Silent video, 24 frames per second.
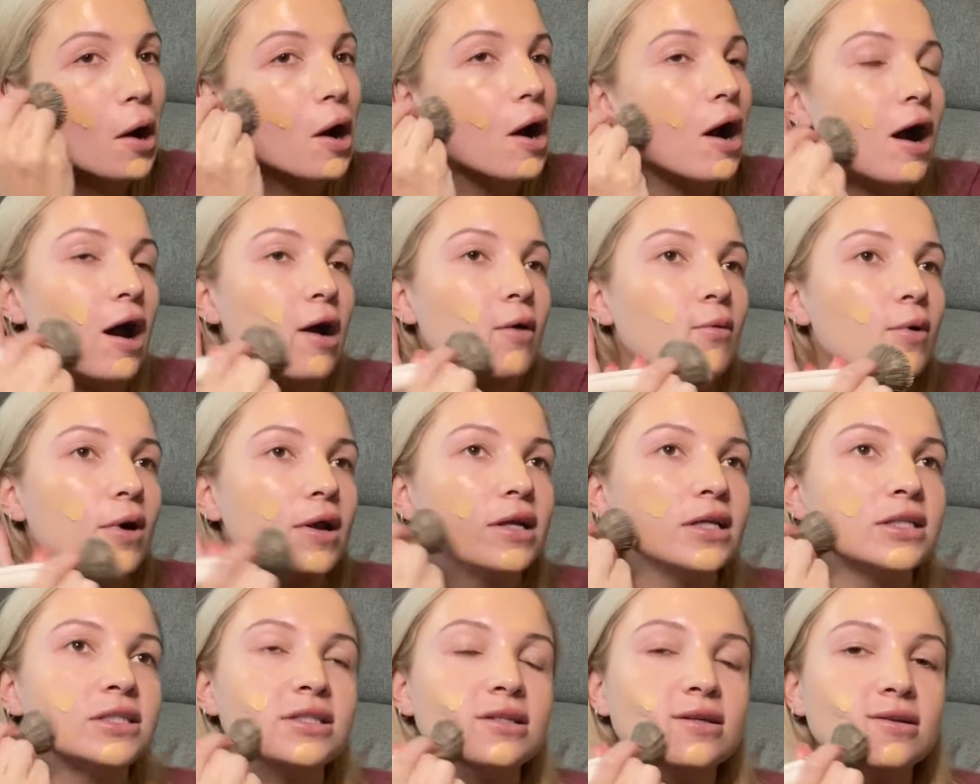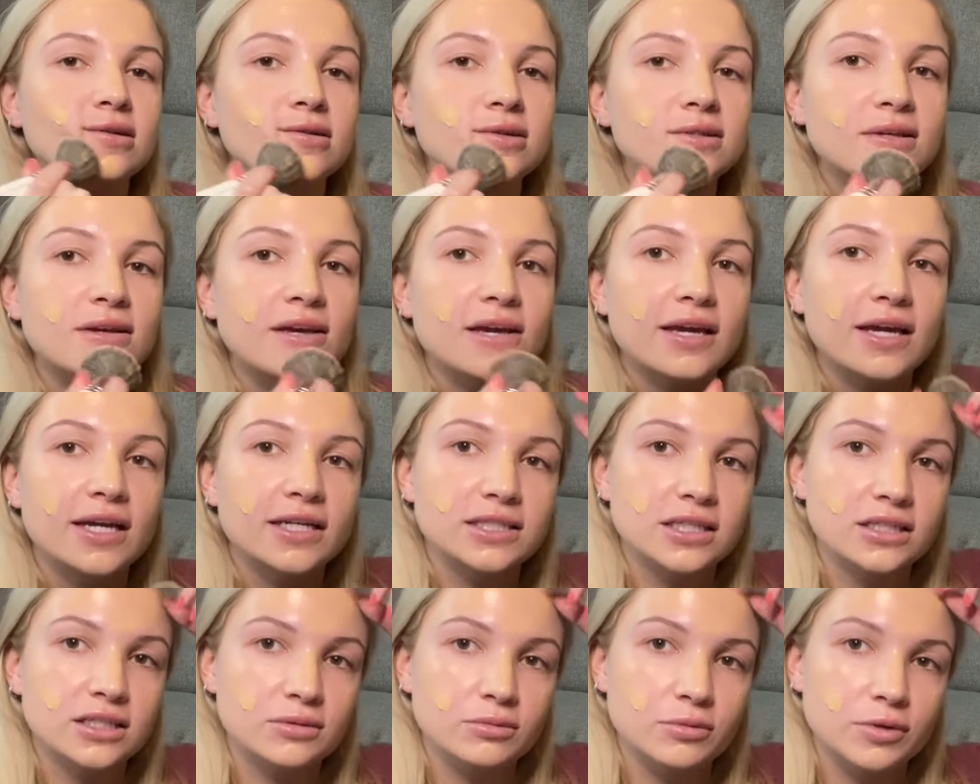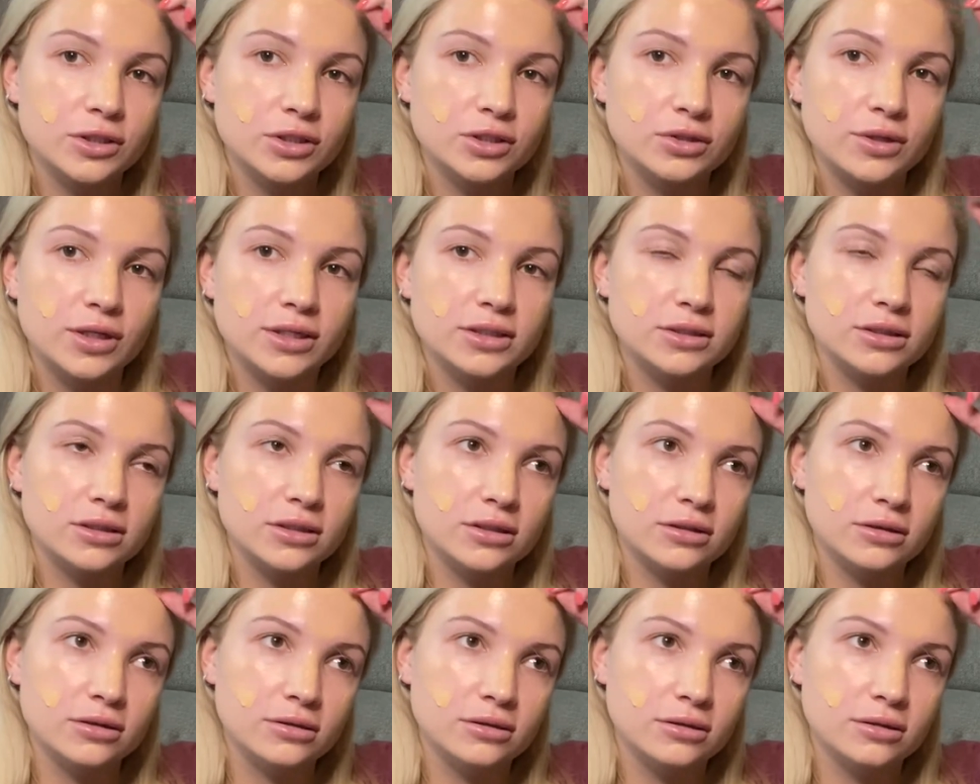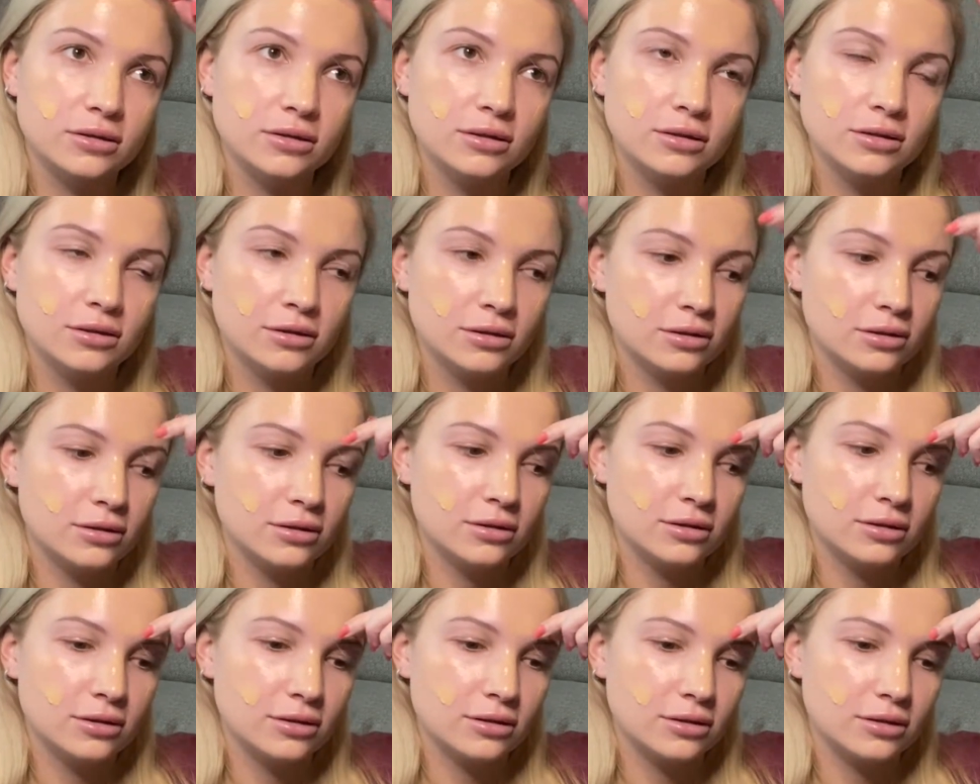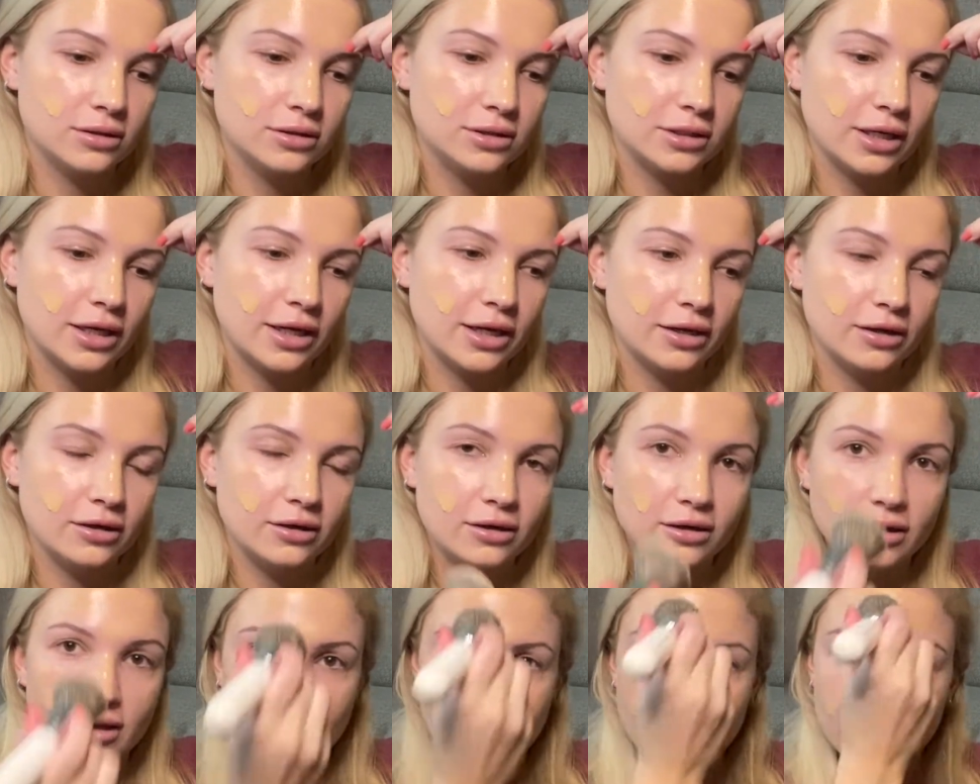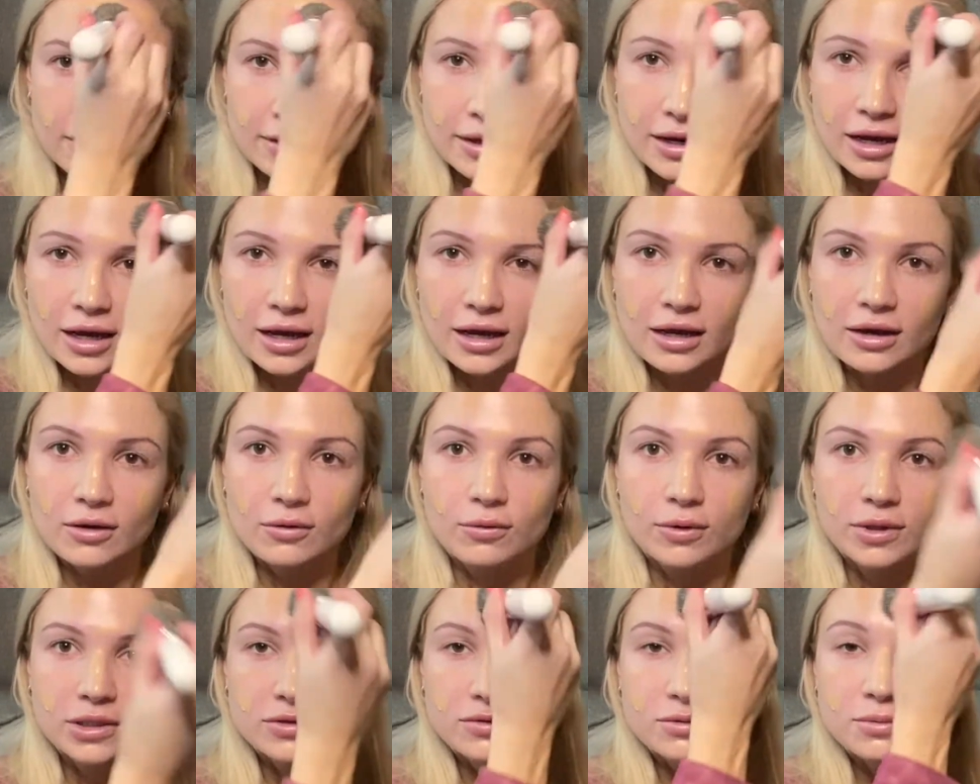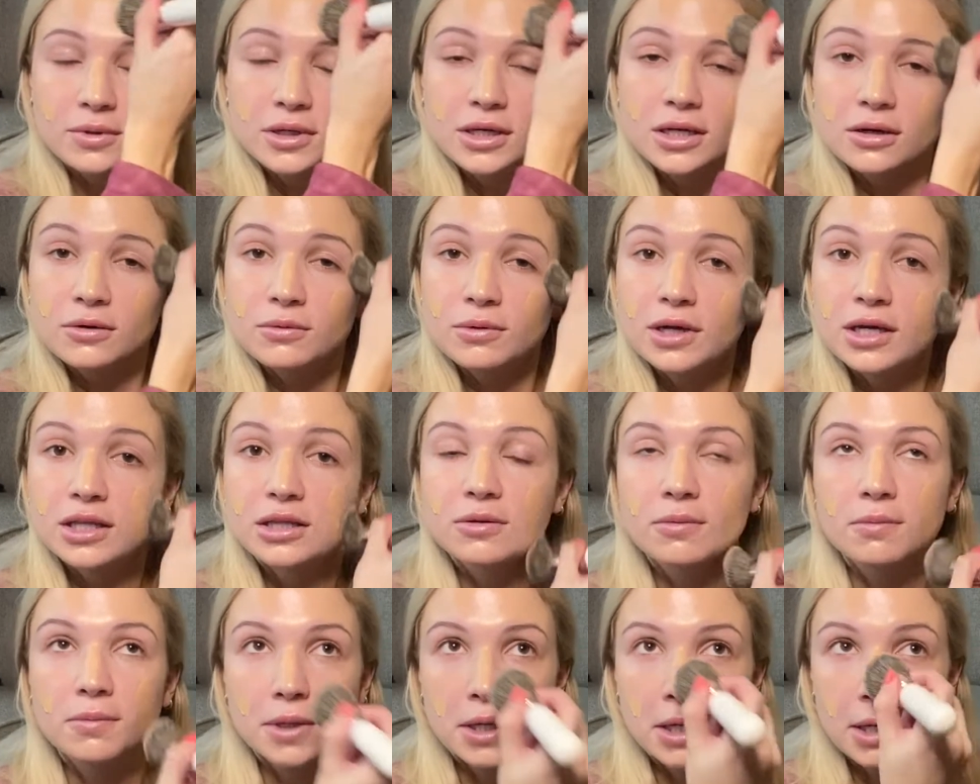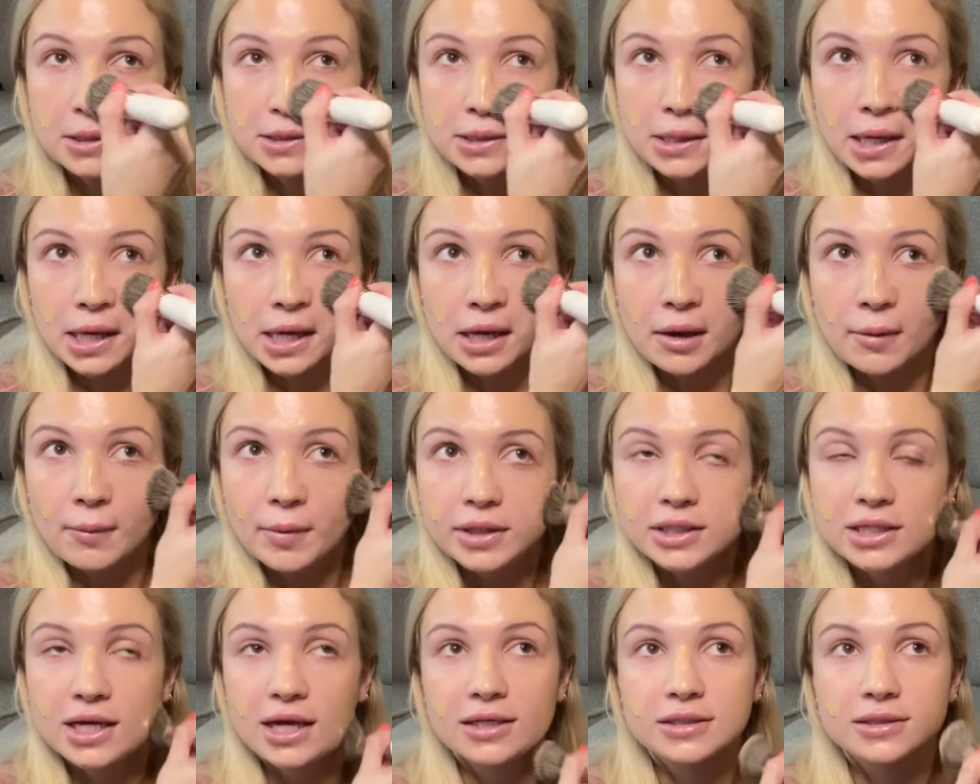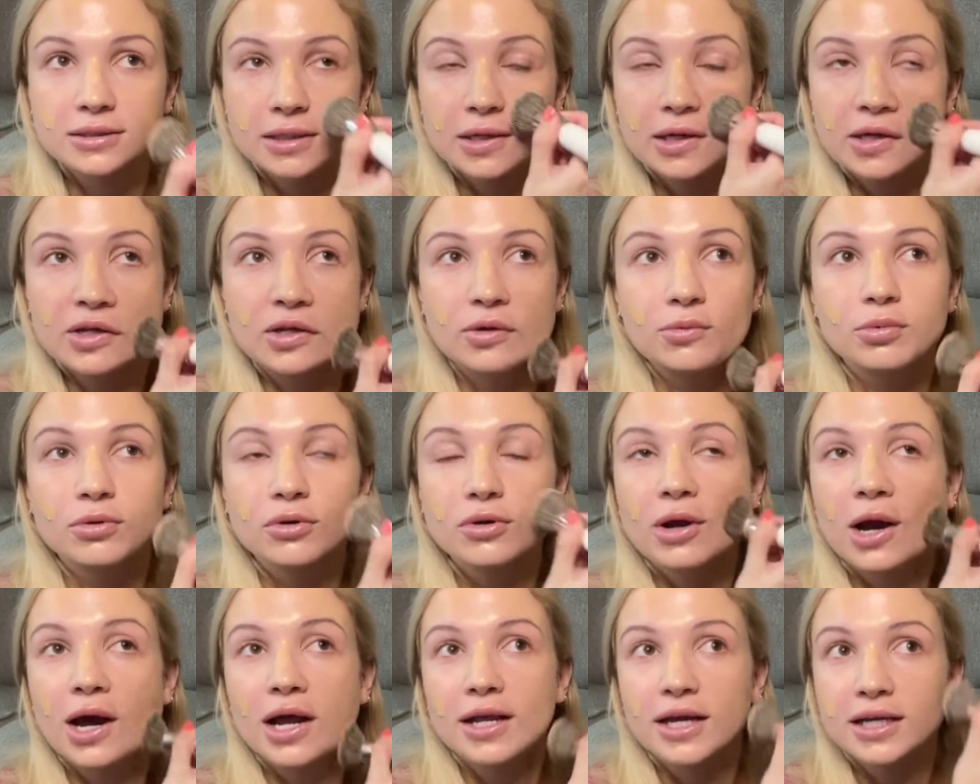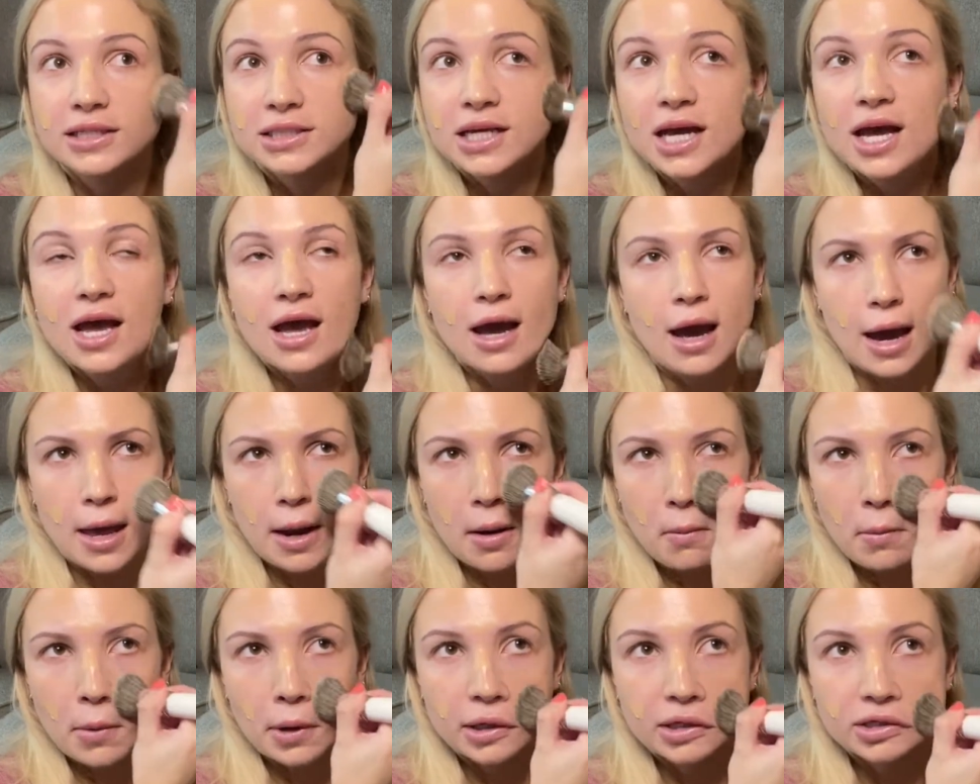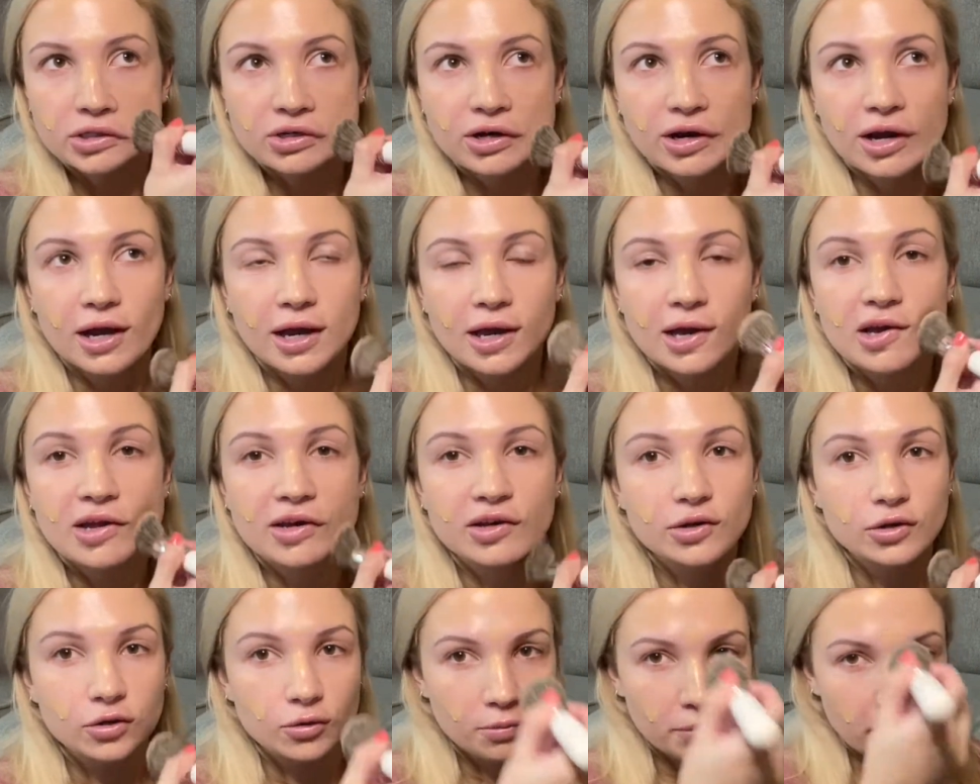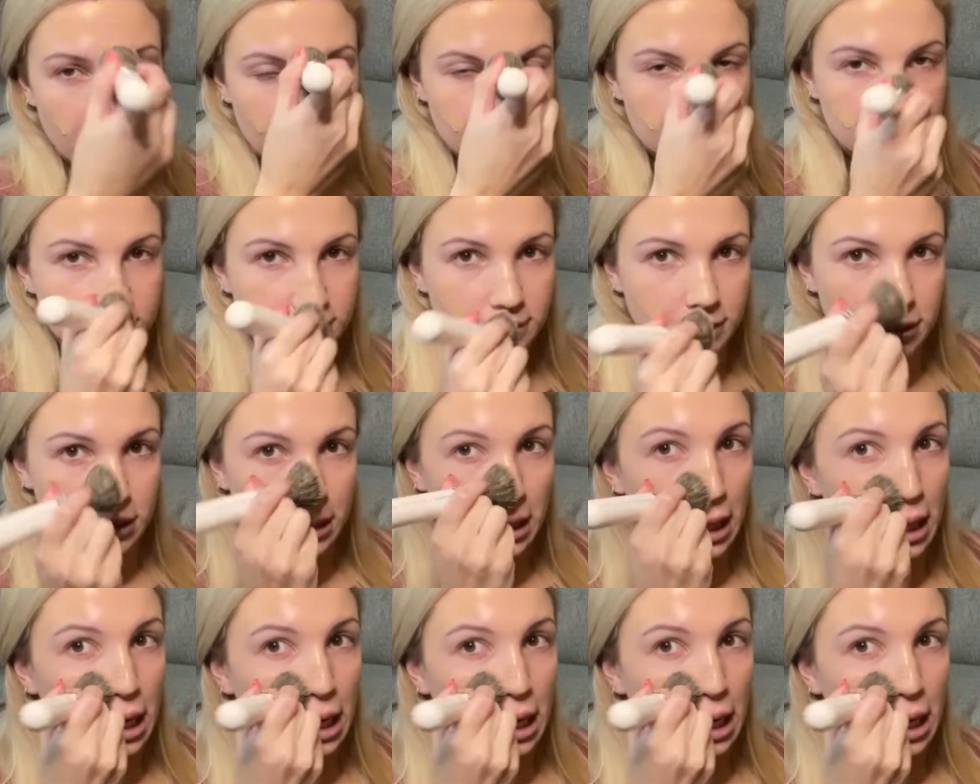I wanted to use a tinted moisturizer, there's a hair, that I was familiar with because I am testing a new product. I didn't want to try a new base with it.